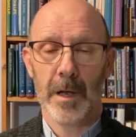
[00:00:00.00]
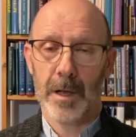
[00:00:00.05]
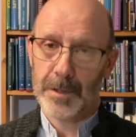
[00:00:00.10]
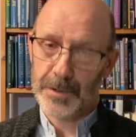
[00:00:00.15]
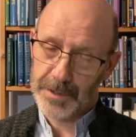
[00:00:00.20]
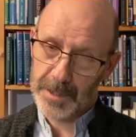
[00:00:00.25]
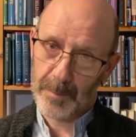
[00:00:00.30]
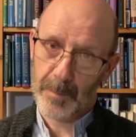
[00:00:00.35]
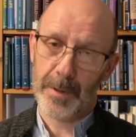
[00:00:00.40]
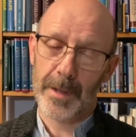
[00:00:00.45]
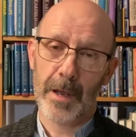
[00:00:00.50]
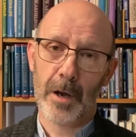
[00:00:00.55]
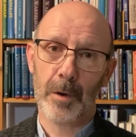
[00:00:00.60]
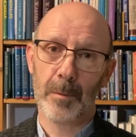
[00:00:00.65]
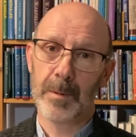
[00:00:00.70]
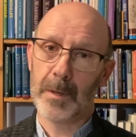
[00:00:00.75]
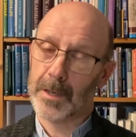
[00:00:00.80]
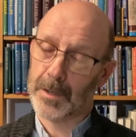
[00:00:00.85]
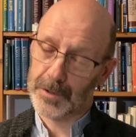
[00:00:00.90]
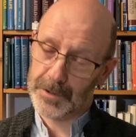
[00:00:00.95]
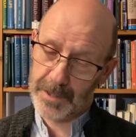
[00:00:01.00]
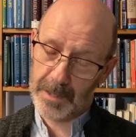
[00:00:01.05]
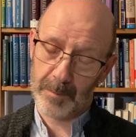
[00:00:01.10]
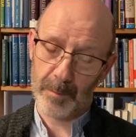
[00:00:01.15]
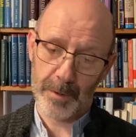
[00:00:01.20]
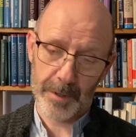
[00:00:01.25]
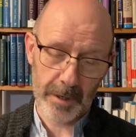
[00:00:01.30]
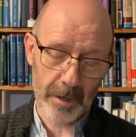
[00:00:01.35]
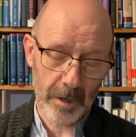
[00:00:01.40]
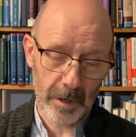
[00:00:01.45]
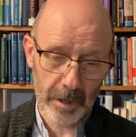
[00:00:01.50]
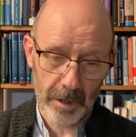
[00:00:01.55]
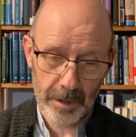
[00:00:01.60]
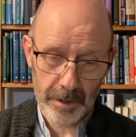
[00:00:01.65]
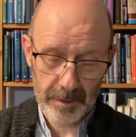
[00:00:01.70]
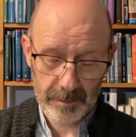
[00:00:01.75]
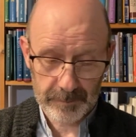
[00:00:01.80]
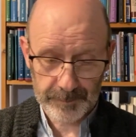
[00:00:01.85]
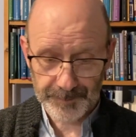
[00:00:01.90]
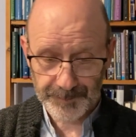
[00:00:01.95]
Same with the aeroplane, same with the
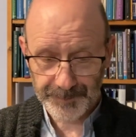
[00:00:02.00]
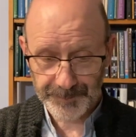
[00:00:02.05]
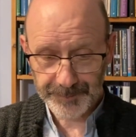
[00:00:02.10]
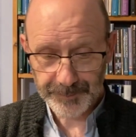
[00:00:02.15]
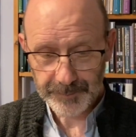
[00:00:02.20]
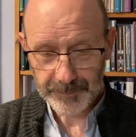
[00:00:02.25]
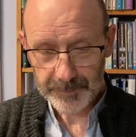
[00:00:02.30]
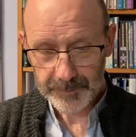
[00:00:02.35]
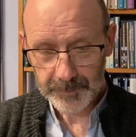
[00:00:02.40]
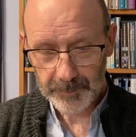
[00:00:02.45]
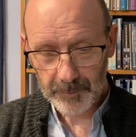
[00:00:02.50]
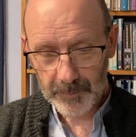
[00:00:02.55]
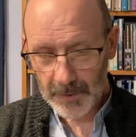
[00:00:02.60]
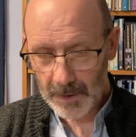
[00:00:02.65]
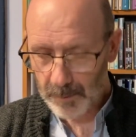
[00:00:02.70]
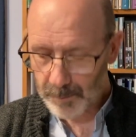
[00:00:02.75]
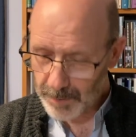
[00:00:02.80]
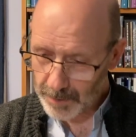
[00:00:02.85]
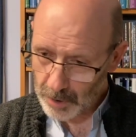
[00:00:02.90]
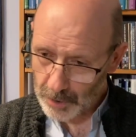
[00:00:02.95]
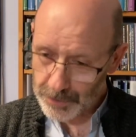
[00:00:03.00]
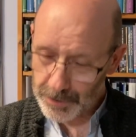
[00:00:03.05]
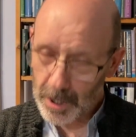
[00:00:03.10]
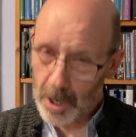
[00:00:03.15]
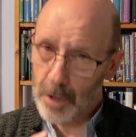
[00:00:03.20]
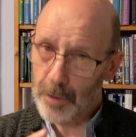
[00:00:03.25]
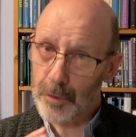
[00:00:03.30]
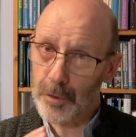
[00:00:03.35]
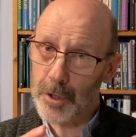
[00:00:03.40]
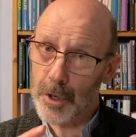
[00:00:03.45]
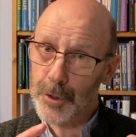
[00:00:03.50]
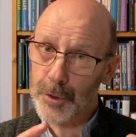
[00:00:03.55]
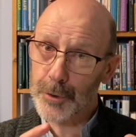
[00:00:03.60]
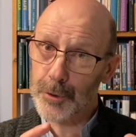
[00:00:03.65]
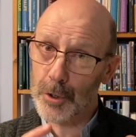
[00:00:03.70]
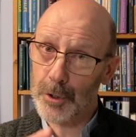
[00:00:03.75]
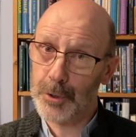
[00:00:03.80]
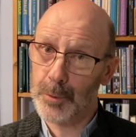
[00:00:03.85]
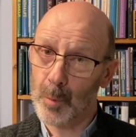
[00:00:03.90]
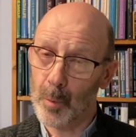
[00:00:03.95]
car because there's a
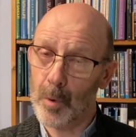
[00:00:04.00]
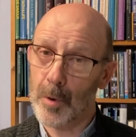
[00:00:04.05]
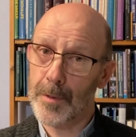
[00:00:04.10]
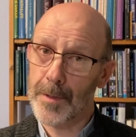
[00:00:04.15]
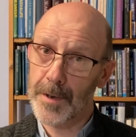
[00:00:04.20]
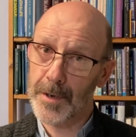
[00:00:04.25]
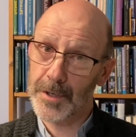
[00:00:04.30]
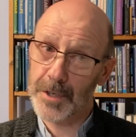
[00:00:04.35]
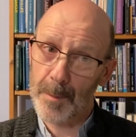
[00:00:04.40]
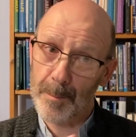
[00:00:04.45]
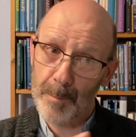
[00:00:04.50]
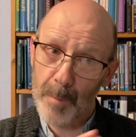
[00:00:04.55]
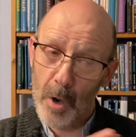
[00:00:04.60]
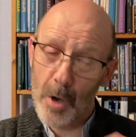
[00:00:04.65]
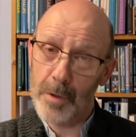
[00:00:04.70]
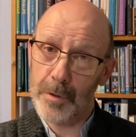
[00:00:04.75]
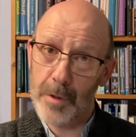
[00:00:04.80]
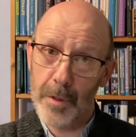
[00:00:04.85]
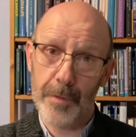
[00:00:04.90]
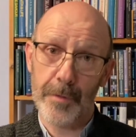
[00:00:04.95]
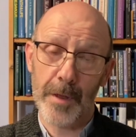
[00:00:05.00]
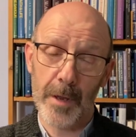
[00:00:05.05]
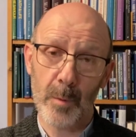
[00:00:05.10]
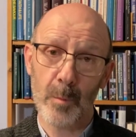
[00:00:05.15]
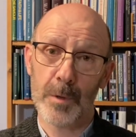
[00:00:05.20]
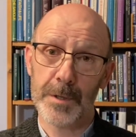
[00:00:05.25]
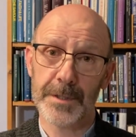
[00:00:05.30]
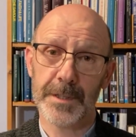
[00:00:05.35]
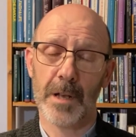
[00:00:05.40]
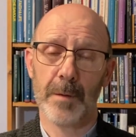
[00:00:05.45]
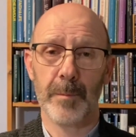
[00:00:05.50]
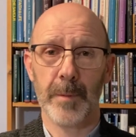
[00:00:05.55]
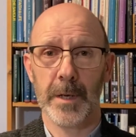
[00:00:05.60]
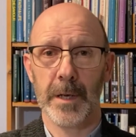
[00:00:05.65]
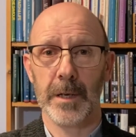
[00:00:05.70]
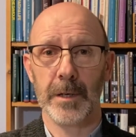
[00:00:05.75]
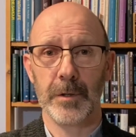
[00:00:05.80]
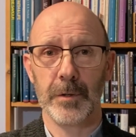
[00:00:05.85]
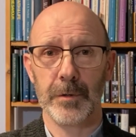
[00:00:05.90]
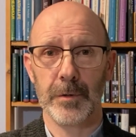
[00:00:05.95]
trustworthiness about the thing we're stepping
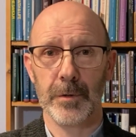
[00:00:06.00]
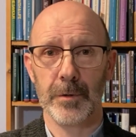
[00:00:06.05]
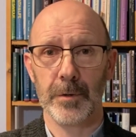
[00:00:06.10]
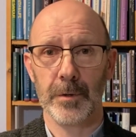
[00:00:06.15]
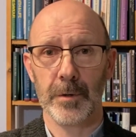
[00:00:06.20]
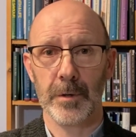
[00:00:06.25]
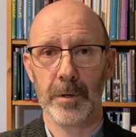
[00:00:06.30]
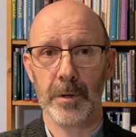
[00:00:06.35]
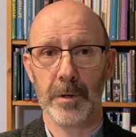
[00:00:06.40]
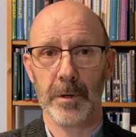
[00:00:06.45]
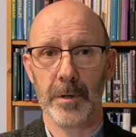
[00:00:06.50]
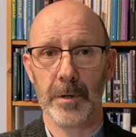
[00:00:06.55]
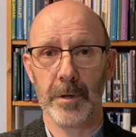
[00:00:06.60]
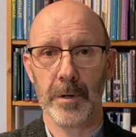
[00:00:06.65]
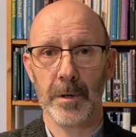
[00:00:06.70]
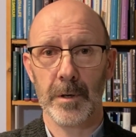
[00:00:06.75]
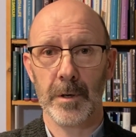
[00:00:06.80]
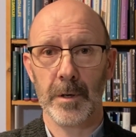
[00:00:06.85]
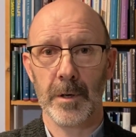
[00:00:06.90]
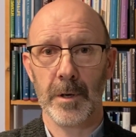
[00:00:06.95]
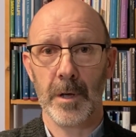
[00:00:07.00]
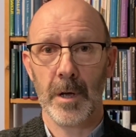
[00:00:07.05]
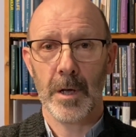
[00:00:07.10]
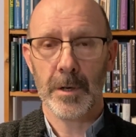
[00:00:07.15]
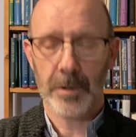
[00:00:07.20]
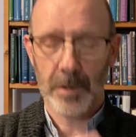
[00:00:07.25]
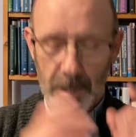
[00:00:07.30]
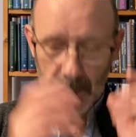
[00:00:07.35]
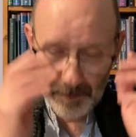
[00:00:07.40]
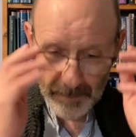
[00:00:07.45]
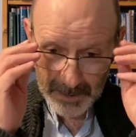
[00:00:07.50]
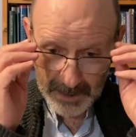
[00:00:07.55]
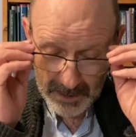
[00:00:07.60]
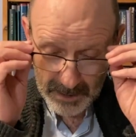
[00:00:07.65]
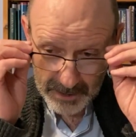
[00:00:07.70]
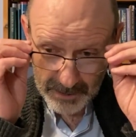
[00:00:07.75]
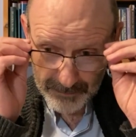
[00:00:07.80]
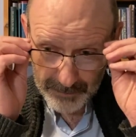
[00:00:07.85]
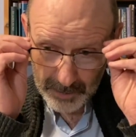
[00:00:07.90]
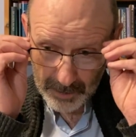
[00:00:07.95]
into. But let me
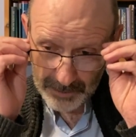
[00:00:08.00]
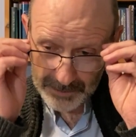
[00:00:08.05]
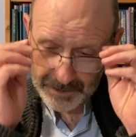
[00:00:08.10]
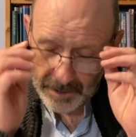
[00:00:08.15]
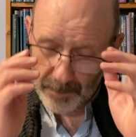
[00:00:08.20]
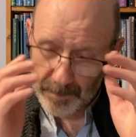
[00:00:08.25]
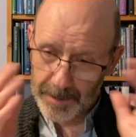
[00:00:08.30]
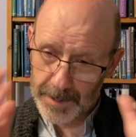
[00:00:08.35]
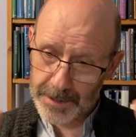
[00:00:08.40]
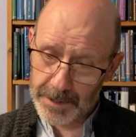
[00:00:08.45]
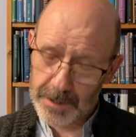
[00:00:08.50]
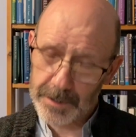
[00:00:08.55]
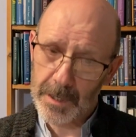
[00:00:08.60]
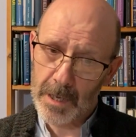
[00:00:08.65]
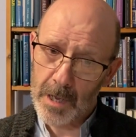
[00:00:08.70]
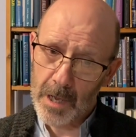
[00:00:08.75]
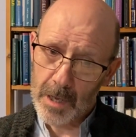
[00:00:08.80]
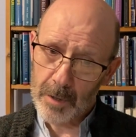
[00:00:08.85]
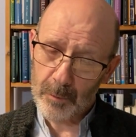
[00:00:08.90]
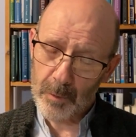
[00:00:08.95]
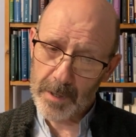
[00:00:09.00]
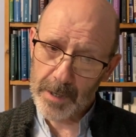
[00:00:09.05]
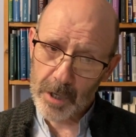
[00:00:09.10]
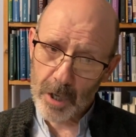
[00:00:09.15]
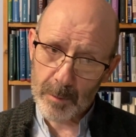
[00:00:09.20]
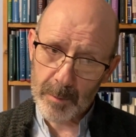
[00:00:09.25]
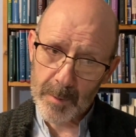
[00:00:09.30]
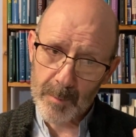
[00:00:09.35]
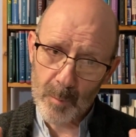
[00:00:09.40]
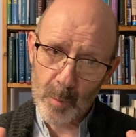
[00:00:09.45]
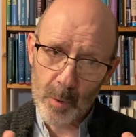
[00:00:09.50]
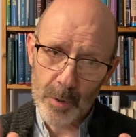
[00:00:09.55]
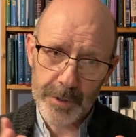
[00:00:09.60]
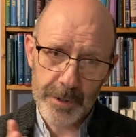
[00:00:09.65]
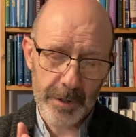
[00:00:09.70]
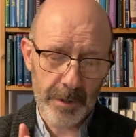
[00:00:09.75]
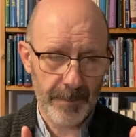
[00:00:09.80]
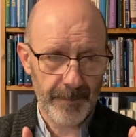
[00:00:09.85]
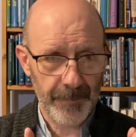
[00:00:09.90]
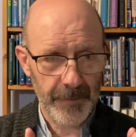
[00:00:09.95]
give another example. This is really coming more
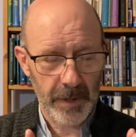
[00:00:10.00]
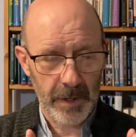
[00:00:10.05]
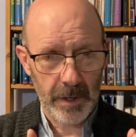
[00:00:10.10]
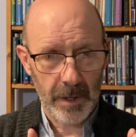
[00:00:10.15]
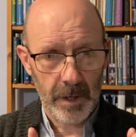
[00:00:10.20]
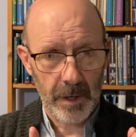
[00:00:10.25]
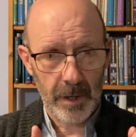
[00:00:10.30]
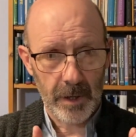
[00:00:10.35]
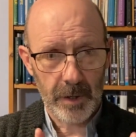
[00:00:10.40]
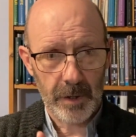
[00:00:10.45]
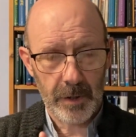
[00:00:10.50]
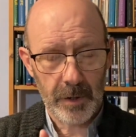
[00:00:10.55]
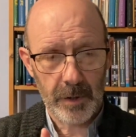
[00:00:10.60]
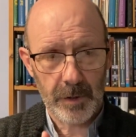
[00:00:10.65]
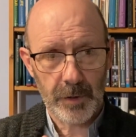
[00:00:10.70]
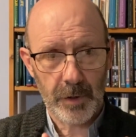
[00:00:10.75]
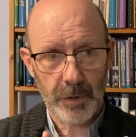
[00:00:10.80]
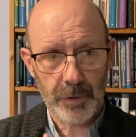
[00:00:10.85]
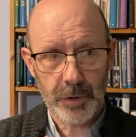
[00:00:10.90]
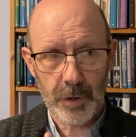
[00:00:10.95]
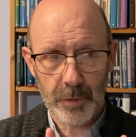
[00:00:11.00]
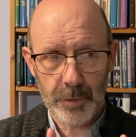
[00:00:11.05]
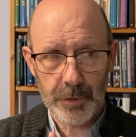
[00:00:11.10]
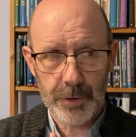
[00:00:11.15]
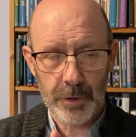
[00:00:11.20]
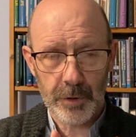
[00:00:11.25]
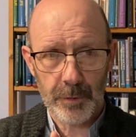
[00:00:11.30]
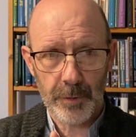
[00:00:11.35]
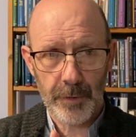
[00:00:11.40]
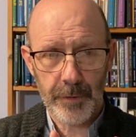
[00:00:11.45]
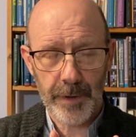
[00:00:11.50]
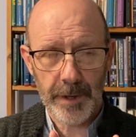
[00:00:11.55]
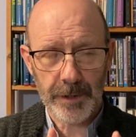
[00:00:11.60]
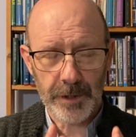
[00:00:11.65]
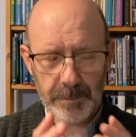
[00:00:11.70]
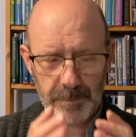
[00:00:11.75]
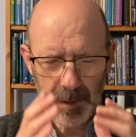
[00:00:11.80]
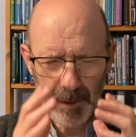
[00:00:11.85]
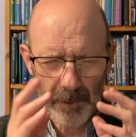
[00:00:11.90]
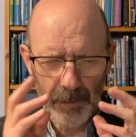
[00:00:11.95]
to, to, to things
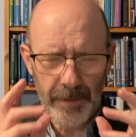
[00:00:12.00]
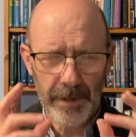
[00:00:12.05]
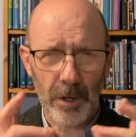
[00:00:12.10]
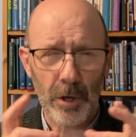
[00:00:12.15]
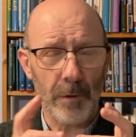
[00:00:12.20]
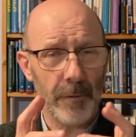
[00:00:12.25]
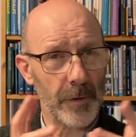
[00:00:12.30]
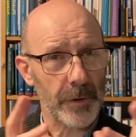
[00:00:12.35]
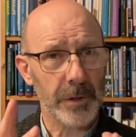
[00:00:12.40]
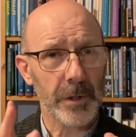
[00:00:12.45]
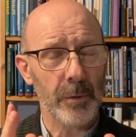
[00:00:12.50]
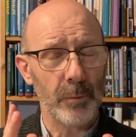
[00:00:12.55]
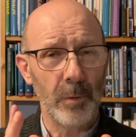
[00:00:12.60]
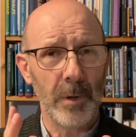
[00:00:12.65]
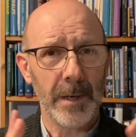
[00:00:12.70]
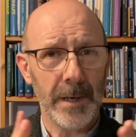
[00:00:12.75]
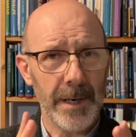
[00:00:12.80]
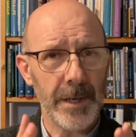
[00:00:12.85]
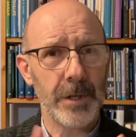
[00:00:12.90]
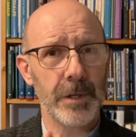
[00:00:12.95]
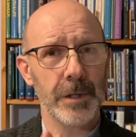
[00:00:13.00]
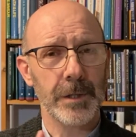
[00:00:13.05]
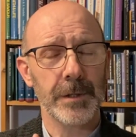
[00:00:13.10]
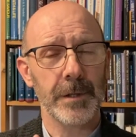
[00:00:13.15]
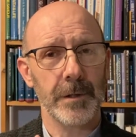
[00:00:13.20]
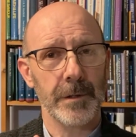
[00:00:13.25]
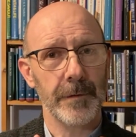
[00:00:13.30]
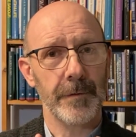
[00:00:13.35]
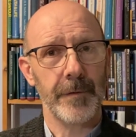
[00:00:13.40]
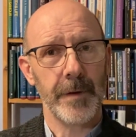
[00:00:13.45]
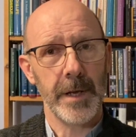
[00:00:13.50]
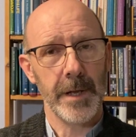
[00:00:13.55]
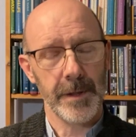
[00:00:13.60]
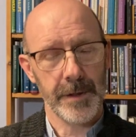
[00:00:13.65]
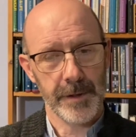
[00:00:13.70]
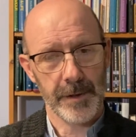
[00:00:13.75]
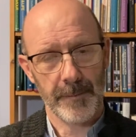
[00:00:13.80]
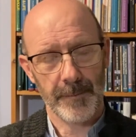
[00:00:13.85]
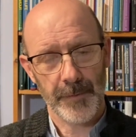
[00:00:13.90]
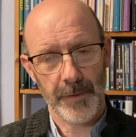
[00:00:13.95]
that people think of as religious
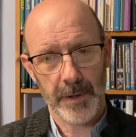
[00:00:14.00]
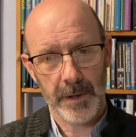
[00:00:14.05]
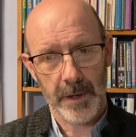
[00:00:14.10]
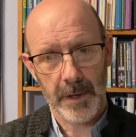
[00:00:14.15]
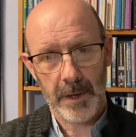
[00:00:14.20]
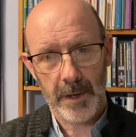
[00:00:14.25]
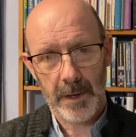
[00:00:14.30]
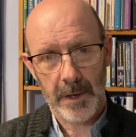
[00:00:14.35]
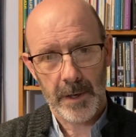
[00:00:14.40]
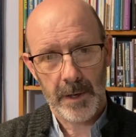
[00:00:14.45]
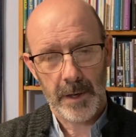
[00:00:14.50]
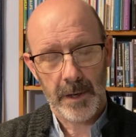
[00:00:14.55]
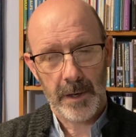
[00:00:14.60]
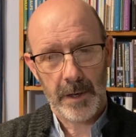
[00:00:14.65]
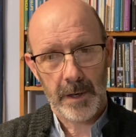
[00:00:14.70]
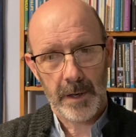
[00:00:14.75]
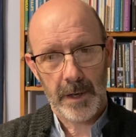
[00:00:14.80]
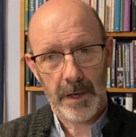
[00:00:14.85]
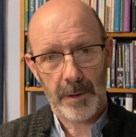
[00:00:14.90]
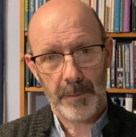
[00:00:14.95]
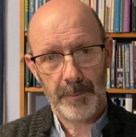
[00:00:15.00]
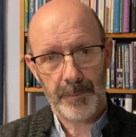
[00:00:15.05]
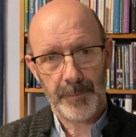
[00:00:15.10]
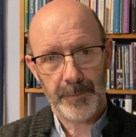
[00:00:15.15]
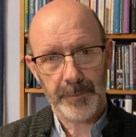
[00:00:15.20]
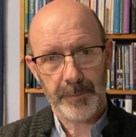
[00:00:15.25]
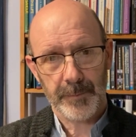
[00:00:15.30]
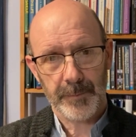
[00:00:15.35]
faith. Um,